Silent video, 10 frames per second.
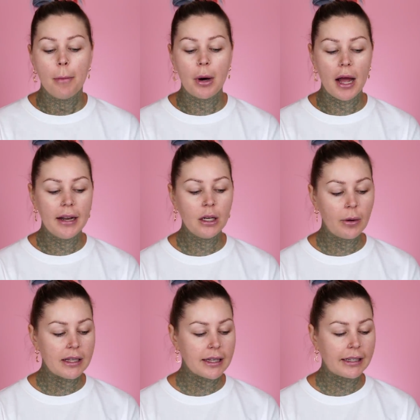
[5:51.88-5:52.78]
But
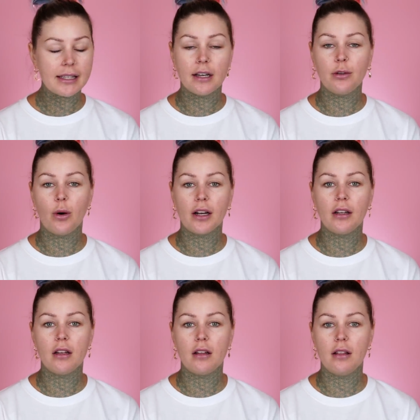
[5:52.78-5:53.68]
anyways, like I said, if you
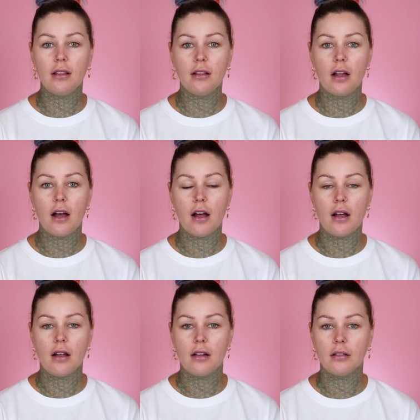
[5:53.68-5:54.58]
wanna
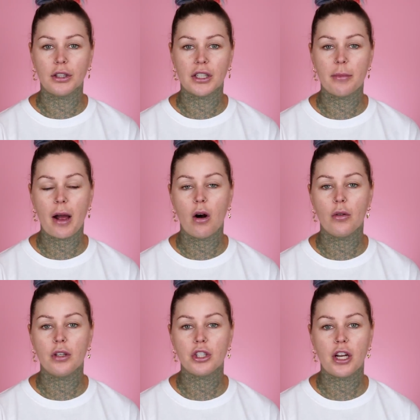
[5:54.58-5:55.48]
learn
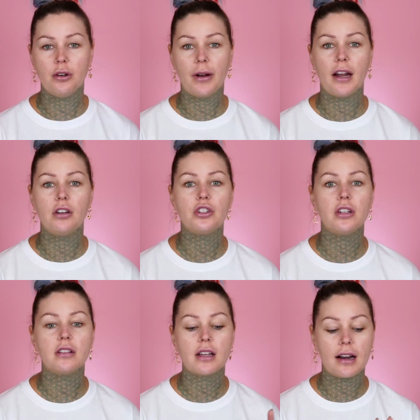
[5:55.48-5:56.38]
about the shade range
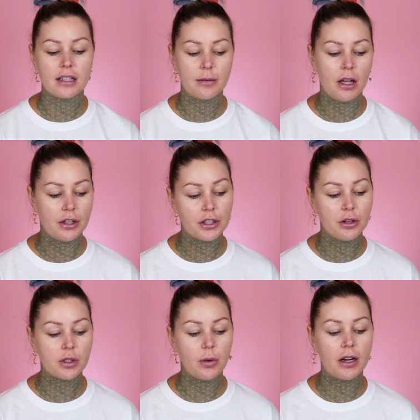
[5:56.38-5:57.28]
and kind of some of the
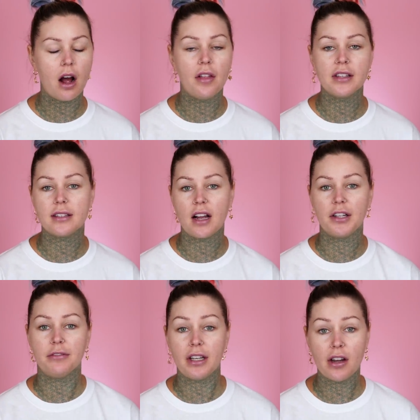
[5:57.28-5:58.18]
undertones and whatnot, this is not
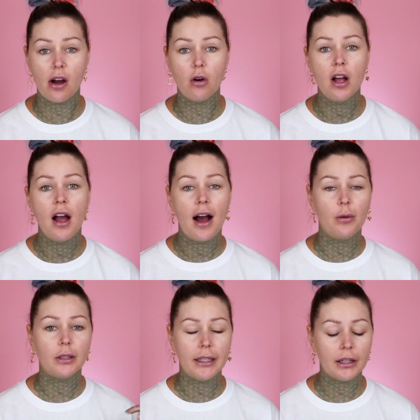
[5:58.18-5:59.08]
your video. I
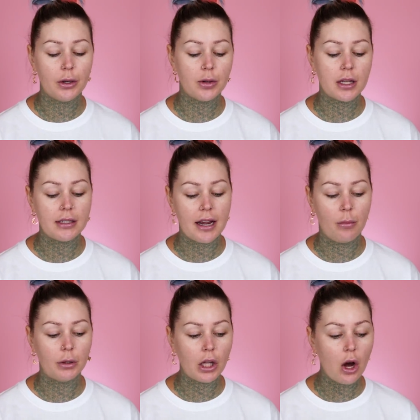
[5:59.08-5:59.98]
will link those
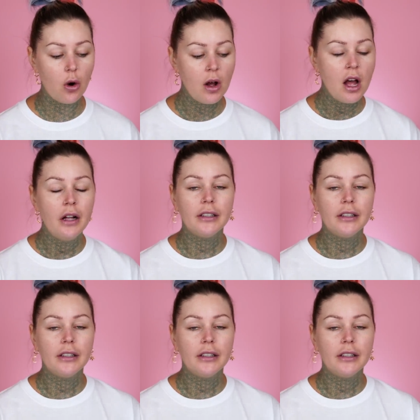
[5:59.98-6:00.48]
down below.